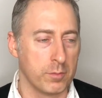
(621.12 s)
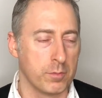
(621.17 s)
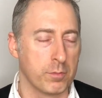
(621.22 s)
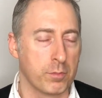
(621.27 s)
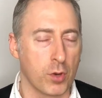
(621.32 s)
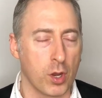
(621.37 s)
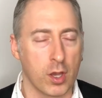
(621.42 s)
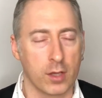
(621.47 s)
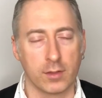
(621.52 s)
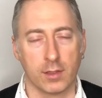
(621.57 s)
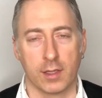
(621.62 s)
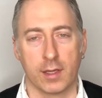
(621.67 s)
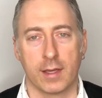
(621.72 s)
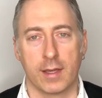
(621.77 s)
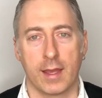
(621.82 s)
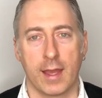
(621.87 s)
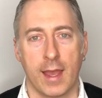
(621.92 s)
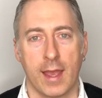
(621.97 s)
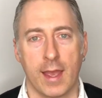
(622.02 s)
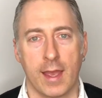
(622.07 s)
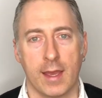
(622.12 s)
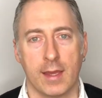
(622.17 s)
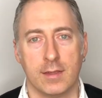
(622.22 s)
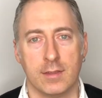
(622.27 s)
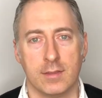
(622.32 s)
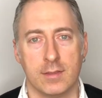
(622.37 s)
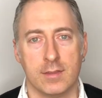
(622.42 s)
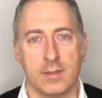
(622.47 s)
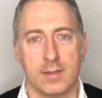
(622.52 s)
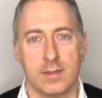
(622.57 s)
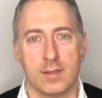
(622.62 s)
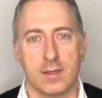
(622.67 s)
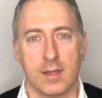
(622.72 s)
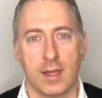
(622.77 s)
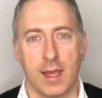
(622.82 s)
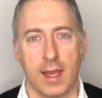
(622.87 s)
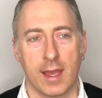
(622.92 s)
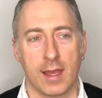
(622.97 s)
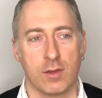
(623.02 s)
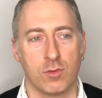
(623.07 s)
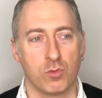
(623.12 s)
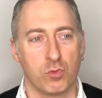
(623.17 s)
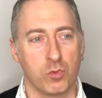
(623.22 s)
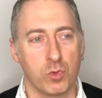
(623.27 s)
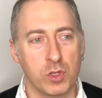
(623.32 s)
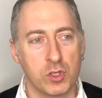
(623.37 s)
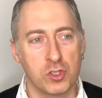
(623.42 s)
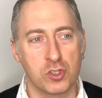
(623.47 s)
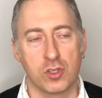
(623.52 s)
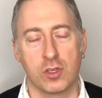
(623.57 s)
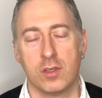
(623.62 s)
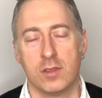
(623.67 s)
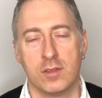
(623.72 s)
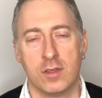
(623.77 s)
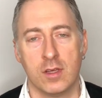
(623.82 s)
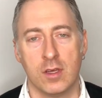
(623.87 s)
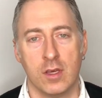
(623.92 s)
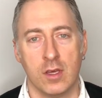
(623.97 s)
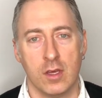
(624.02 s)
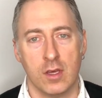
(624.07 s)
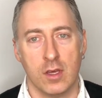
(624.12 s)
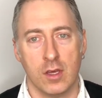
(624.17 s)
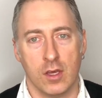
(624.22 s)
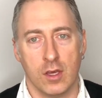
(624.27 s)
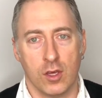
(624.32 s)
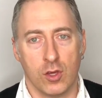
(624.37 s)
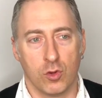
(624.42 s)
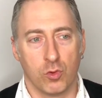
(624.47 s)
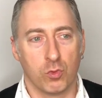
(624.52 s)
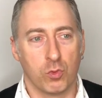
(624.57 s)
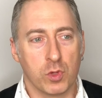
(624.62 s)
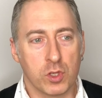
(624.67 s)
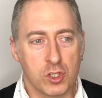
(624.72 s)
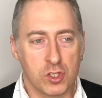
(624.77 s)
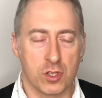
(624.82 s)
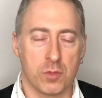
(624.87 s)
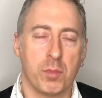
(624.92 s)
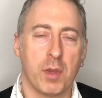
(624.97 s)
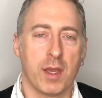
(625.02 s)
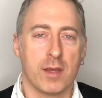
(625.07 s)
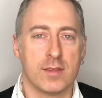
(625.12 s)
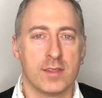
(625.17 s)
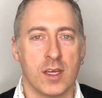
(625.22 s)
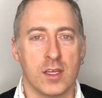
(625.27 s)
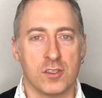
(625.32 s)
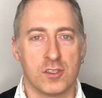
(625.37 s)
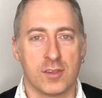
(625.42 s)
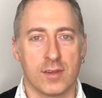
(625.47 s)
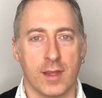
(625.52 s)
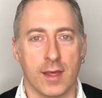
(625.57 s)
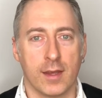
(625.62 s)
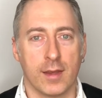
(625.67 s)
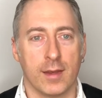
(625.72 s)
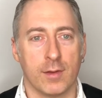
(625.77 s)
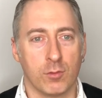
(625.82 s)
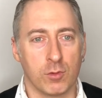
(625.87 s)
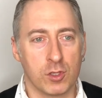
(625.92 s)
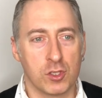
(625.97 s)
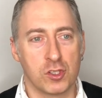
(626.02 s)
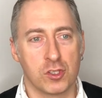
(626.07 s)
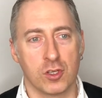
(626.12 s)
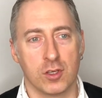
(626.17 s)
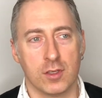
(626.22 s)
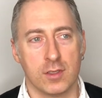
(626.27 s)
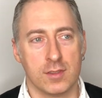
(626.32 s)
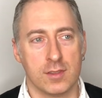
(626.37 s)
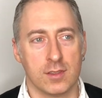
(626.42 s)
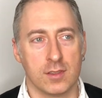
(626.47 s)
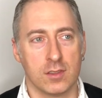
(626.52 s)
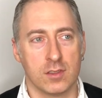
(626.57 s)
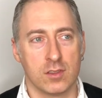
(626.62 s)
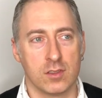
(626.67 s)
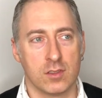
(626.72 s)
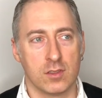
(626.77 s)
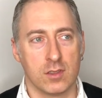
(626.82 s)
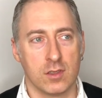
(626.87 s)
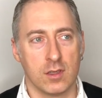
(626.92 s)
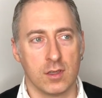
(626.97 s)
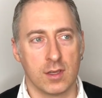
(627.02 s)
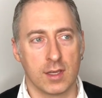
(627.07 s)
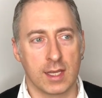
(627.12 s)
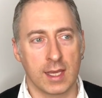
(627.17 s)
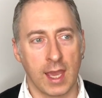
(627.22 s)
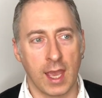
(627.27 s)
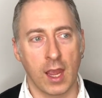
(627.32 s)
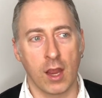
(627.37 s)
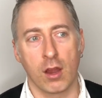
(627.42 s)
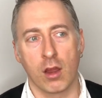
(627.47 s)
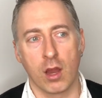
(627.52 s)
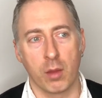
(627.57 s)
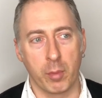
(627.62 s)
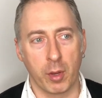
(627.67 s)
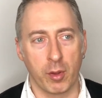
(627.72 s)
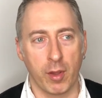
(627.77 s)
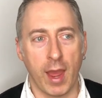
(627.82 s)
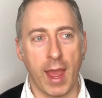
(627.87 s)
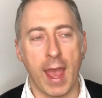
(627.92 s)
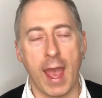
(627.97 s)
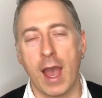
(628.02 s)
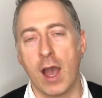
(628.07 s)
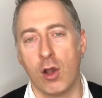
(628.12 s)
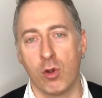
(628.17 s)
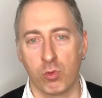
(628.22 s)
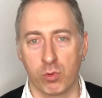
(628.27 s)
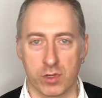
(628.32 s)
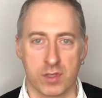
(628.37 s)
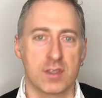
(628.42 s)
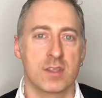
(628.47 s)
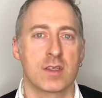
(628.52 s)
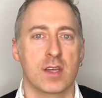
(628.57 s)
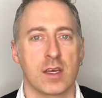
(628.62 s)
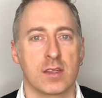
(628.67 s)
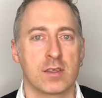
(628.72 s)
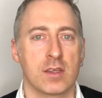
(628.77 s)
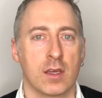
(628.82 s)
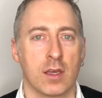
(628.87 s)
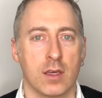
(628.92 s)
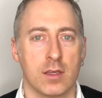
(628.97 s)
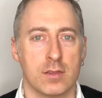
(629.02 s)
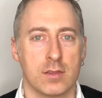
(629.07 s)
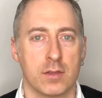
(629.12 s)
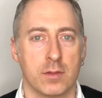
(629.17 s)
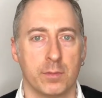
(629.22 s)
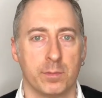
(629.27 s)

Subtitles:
broadly, and we should pay attention to that, and we should care about how we're discussing it.